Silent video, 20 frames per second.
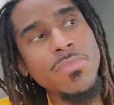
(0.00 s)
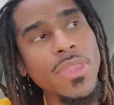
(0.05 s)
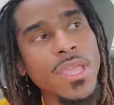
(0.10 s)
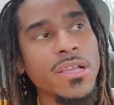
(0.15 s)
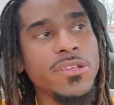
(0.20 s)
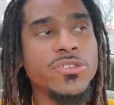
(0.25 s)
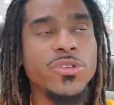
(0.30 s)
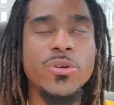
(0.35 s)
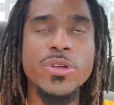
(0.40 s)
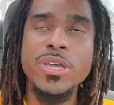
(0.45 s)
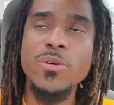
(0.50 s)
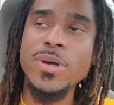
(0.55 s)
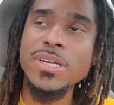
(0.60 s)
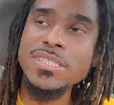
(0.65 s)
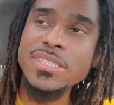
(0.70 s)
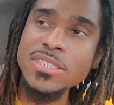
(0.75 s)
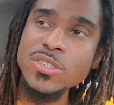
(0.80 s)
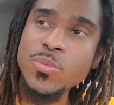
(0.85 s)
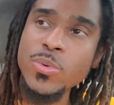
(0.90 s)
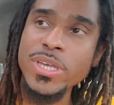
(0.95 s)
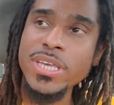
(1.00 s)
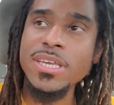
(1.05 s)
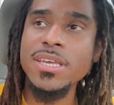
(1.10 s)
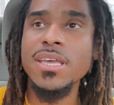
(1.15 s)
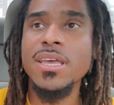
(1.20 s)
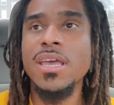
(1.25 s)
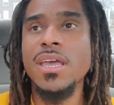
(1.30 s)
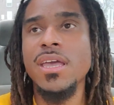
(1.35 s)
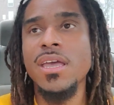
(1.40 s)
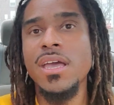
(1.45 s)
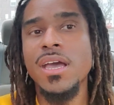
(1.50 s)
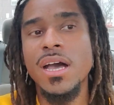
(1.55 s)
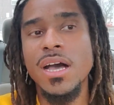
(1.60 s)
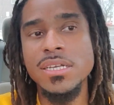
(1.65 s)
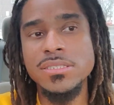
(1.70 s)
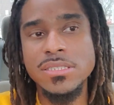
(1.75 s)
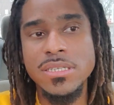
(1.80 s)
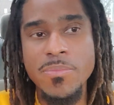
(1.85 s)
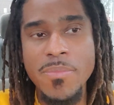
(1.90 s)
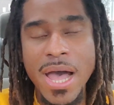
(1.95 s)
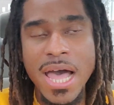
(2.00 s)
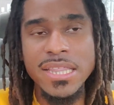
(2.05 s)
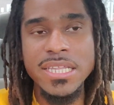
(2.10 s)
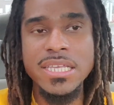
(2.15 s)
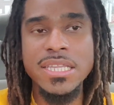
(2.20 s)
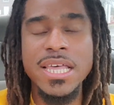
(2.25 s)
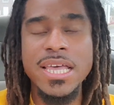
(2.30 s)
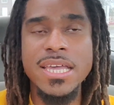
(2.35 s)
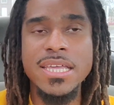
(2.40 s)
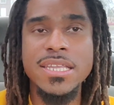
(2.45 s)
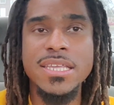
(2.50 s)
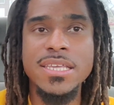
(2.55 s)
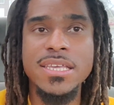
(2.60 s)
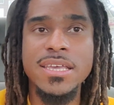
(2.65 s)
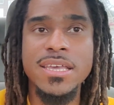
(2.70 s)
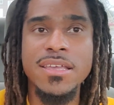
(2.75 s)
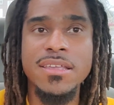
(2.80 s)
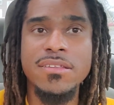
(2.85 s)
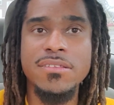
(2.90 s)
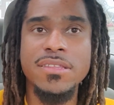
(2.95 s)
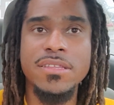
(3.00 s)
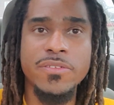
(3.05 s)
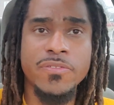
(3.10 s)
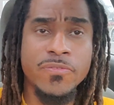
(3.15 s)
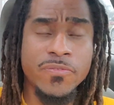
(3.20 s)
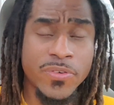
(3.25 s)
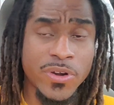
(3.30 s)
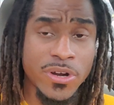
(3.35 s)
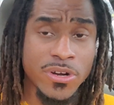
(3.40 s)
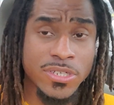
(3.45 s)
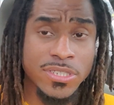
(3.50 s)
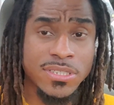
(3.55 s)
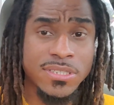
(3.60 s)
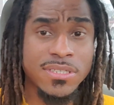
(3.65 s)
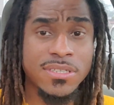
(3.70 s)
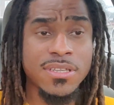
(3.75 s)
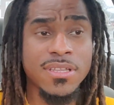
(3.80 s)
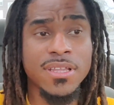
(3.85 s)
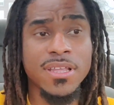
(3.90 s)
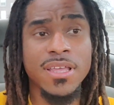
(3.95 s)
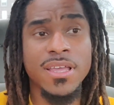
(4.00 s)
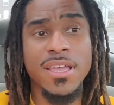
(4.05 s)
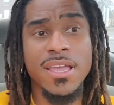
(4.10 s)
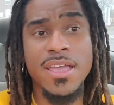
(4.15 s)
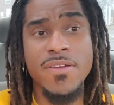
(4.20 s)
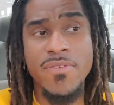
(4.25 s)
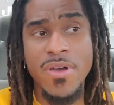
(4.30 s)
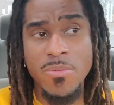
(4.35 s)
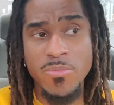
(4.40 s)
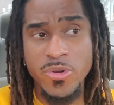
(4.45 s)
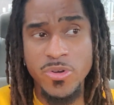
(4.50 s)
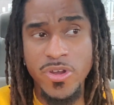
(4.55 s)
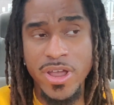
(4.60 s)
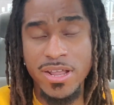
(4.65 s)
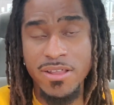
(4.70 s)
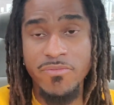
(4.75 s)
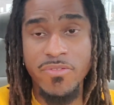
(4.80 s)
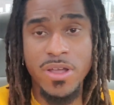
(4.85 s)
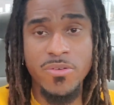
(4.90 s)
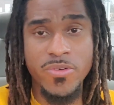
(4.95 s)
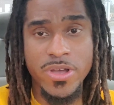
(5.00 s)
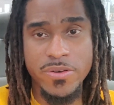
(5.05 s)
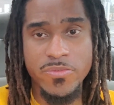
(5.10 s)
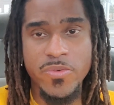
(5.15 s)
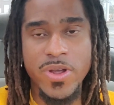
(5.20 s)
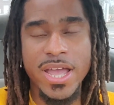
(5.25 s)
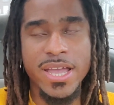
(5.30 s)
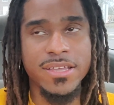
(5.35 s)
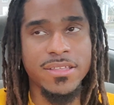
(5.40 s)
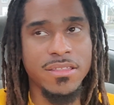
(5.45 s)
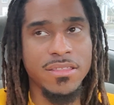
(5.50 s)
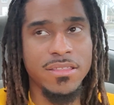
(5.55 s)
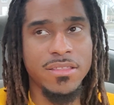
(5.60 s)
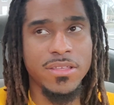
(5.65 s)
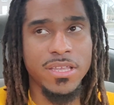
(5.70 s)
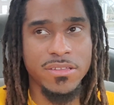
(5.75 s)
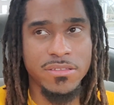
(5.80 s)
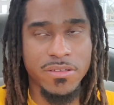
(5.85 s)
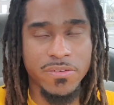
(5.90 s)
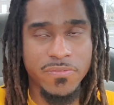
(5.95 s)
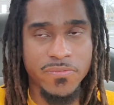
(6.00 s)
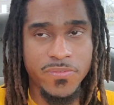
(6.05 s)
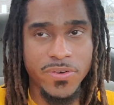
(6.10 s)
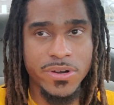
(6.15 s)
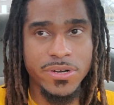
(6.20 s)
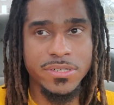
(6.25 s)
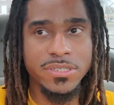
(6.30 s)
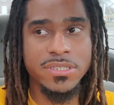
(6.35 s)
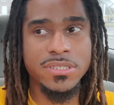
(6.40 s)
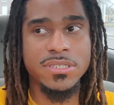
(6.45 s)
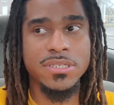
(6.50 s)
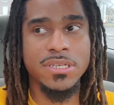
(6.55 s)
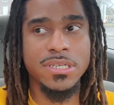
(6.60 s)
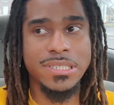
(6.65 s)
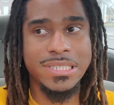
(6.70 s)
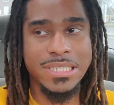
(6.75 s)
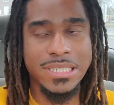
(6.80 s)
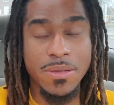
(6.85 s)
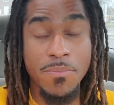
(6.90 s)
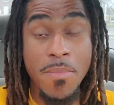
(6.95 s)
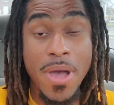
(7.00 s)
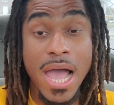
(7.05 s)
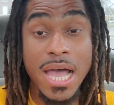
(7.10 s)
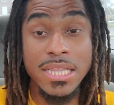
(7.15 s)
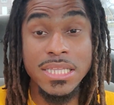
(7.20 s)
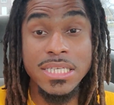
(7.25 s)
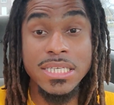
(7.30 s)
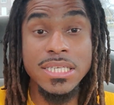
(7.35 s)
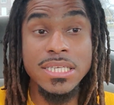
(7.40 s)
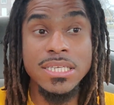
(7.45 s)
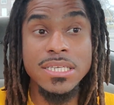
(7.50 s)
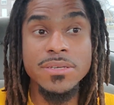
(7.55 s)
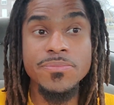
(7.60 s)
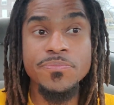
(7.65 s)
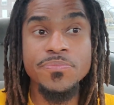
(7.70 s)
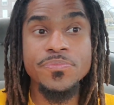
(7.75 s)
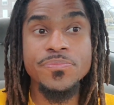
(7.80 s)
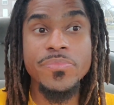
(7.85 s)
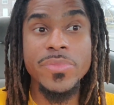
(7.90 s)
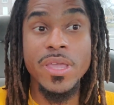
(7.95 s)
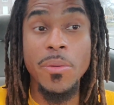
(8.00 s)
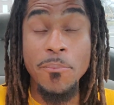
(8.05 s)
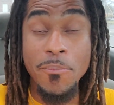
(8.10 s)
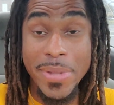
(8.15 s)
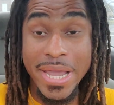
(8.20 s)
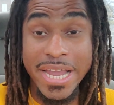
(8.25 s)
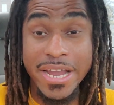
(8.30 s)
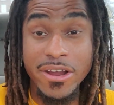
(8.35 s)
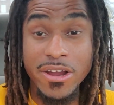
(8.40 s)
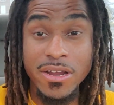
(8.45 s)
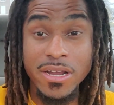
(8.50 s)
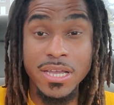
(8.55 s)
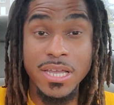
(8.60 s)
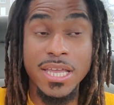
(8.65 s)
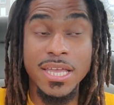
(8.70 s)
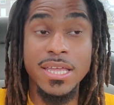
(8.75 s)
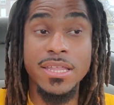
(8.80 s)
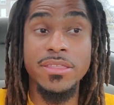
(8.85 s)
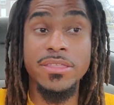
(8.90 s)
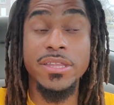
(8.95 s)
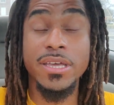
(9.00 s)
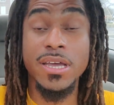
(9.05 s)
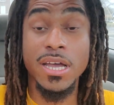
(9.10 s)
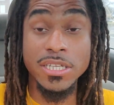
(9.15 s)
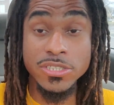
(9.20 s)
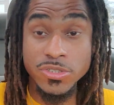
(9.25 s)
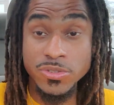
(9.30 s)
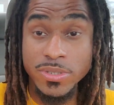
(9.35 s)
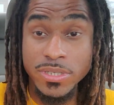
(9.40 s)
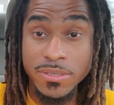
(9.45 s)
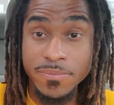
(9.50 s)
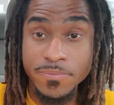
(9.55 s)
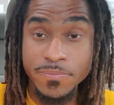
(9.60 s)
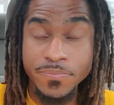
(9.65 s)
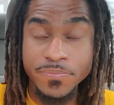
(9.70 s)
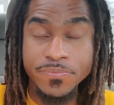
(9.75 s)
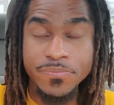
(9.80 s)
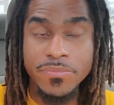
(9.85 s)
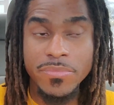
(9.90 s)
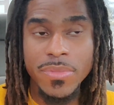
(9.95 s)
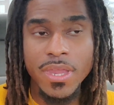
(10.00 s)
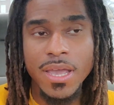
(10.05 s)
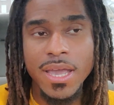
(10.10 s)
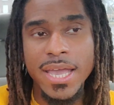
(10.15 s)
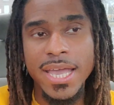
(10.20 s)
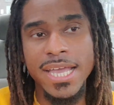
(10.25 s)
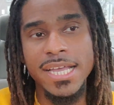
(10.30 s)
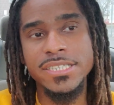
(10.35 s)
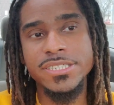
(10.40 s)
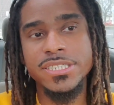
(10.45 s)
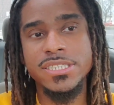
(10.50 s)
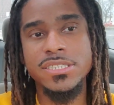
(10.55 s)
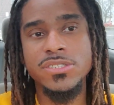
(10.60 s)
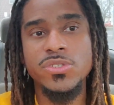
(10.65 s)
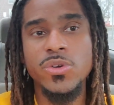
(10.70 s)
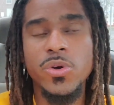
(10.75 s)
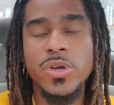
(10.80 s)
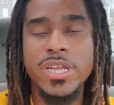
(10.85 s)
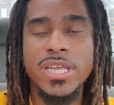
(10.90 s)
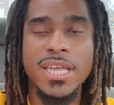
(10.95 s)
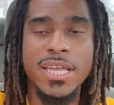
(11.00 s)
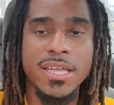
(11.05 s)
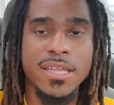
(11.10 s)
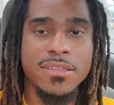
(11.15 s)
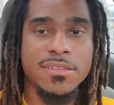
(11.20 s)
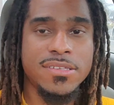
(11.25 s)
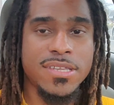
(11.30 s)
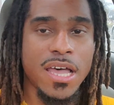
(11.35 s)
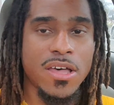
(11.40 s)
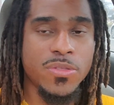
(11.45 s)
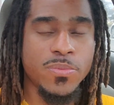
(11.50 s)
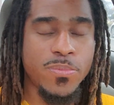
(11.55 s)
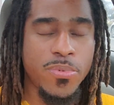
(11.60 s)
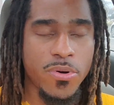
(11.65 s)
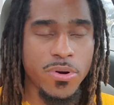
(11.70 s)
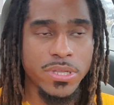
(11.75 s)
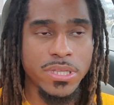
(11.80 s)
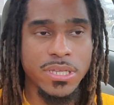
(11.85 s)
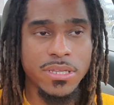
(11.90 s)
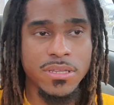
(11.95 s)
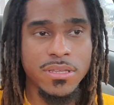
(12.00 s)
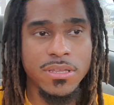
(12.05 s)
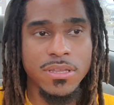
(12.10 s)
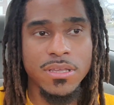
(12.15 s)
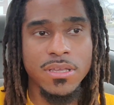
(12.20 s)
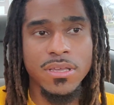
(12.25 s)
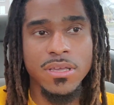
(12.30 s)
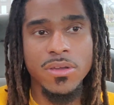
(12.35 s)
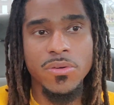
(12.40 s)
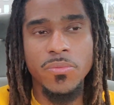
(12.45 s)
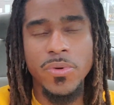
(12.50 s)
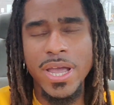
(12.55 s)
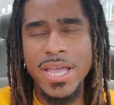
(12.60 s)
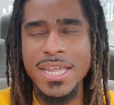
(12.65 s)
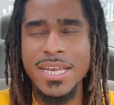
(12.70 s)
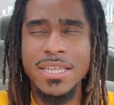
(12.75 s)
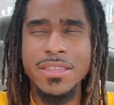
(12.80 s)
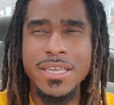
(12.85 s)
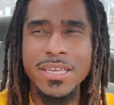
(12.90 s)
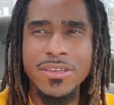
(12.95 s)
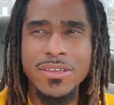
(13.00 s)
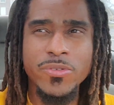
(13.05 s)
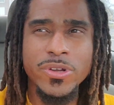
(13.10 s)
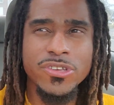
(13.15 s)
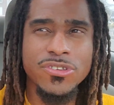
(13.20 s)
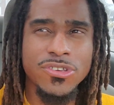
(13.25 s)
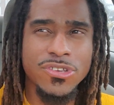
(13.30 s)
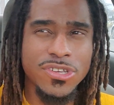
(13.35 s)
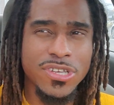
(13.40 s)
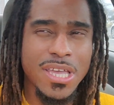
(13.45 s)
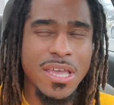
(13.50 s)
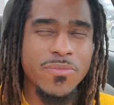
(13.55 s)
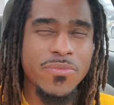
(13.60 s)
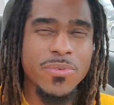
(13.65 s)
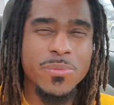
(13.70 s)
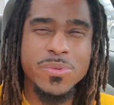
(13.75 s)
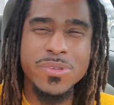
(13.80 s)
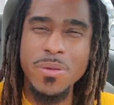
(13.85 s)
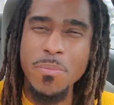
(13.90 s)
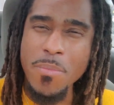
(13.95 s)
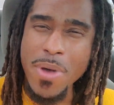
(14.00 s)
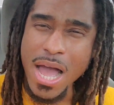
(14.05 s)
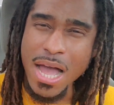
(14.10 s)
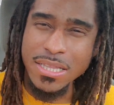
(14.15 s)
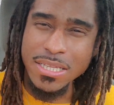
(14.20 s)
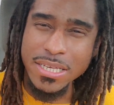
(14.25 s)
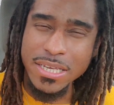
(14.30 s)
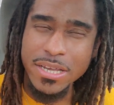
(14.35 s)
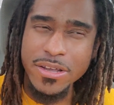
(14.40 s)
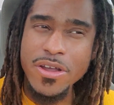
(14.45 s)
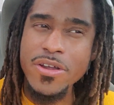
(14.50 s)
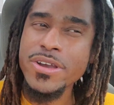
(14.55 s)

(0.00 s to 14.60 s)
So anyways, this week, a Somali lady is the first, if I'm correct, if I read right, is the first Somali mayor in the country, and she's doing it in South Portland, right? And I think originally she came from Somalia.